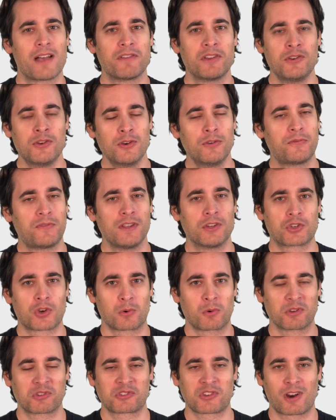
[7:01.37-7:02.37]
a new feature
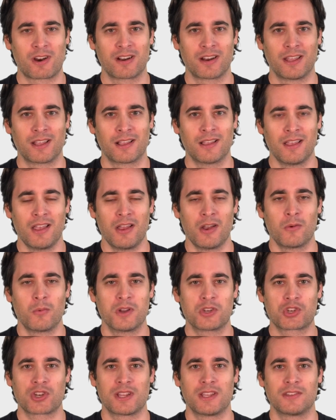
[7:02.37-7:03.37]
we're starting,
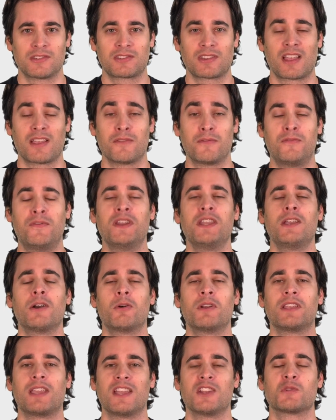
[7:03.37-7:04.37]
which is video
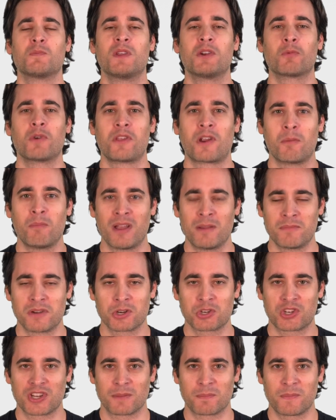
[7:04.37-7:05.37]
engagement with our
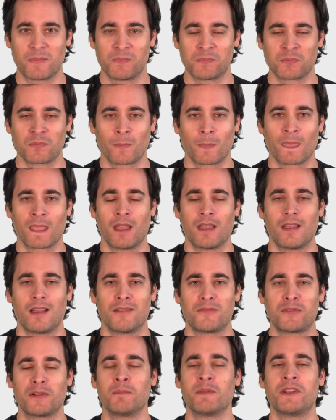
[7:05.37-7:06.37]
membership.
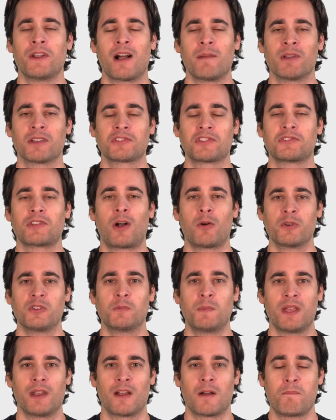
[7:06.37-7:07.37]
Filmonomics has always
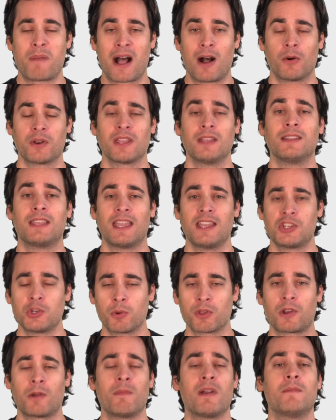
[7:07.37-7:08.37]
been about engaging with
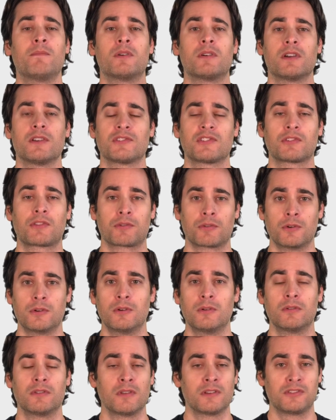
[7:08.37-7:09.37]
our members
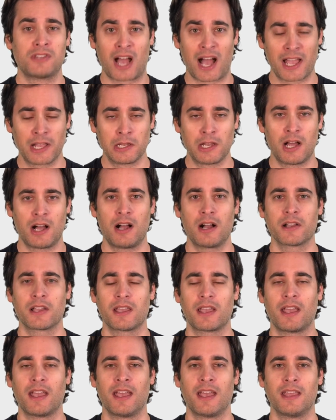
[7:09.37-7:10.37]
through dialogue
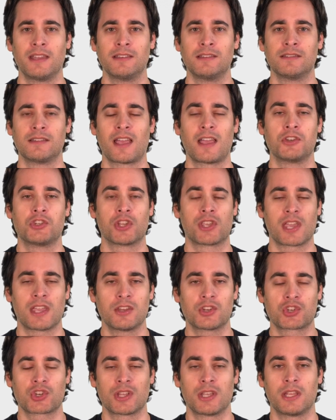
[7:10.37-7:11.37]
and
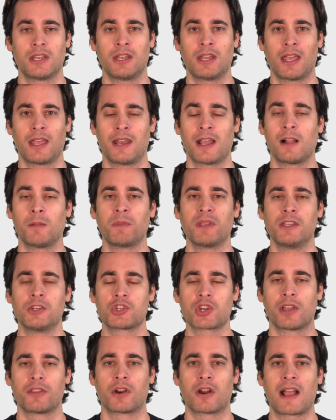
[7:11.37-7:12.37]
education and helping each
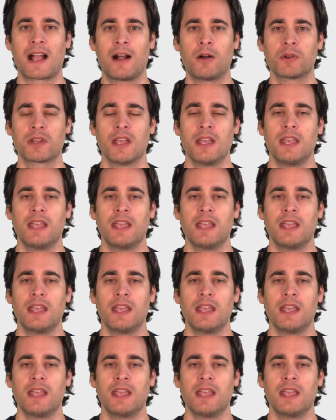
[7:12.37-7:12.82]
other out.